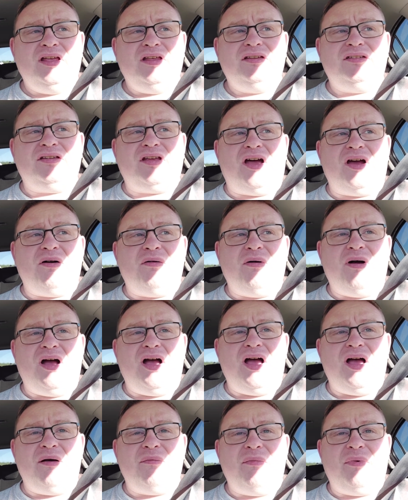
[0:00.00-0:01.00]
So
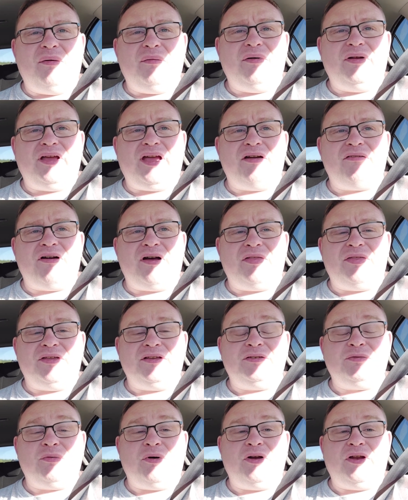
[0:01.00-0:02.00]
I'm going to get around
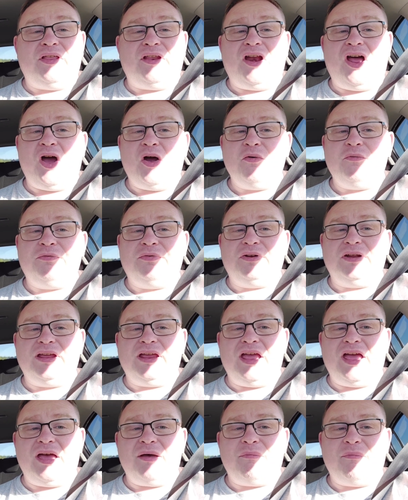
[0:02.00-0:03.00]
this one and hopefully
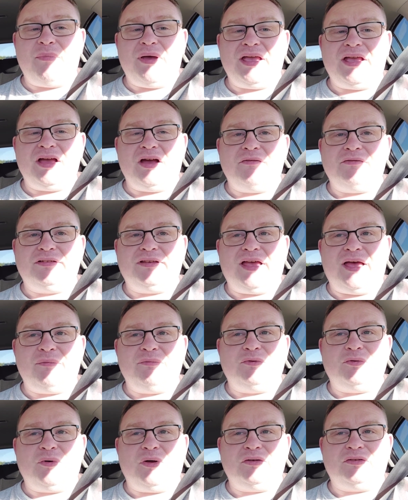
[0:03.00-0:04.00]
make it over to
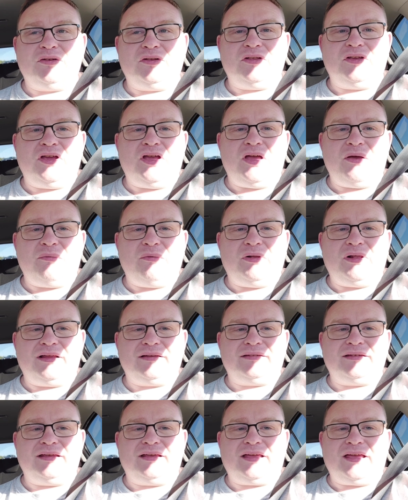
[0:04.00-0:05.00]
Hemswell. So the
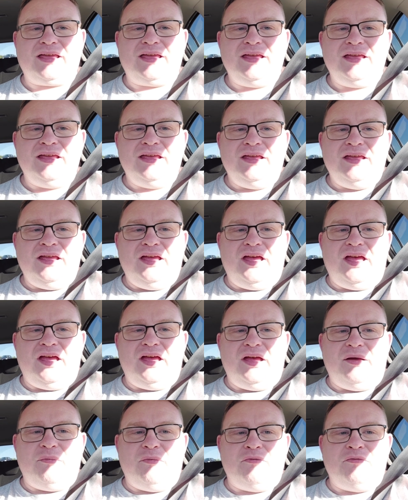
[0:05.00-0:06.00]
classic
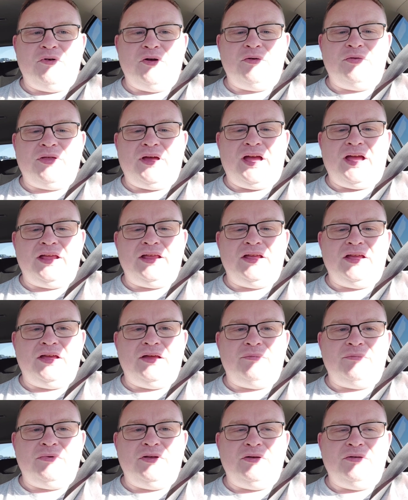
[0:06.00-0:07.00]
route that I
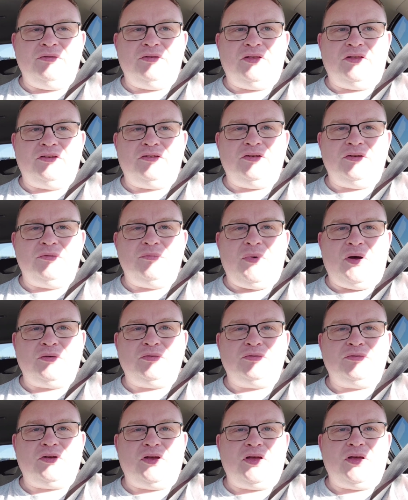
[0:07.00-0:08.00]
use are the two
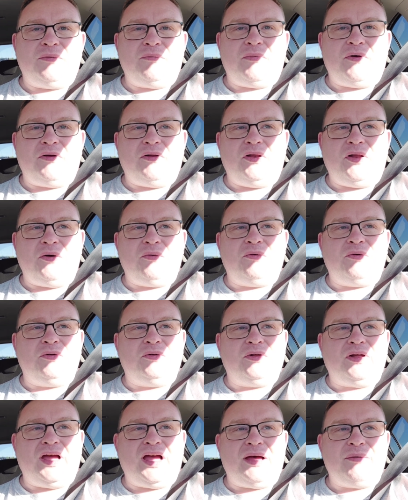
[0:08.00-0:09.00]
most
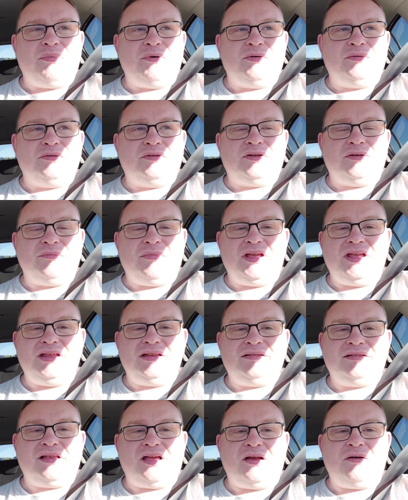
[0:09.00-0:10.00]
local car boots to me.
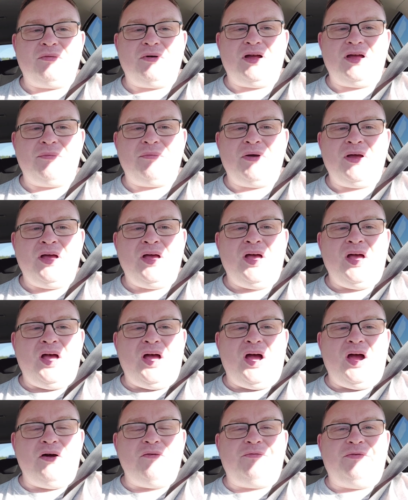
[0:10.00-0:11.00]
So
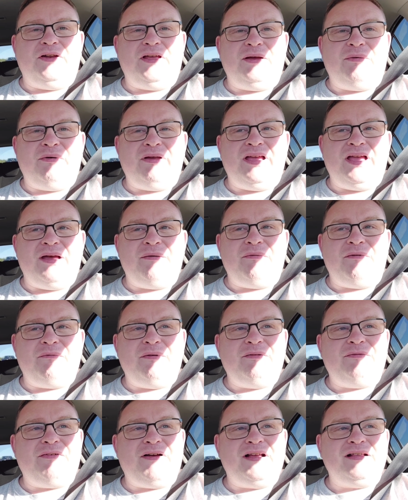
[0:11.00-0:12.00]
hopefully
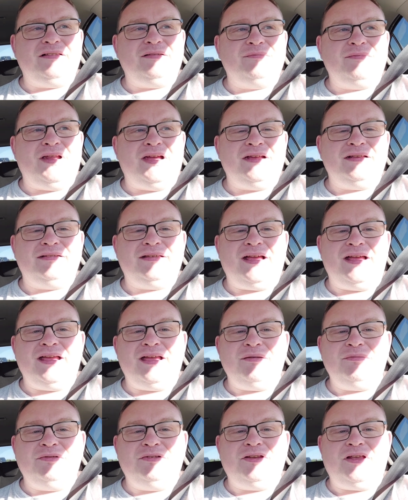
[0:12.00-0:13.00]
we find some nice
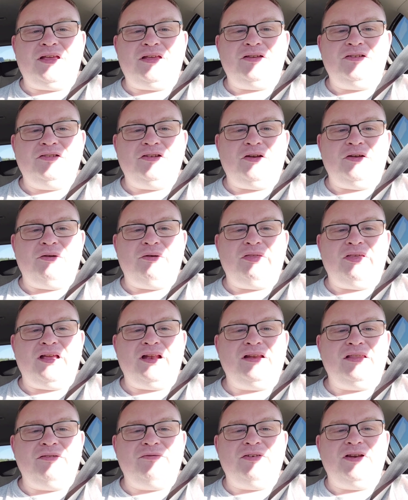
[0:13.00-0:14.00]
items to show you at the
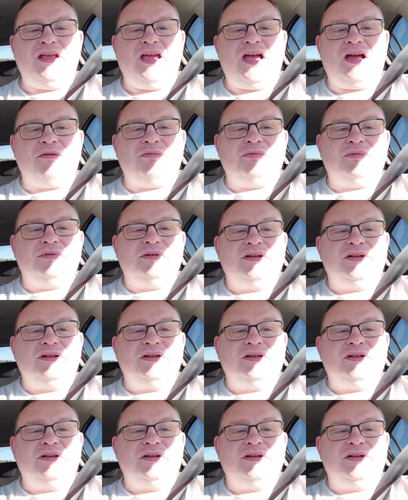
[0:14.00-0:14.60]
end of the video.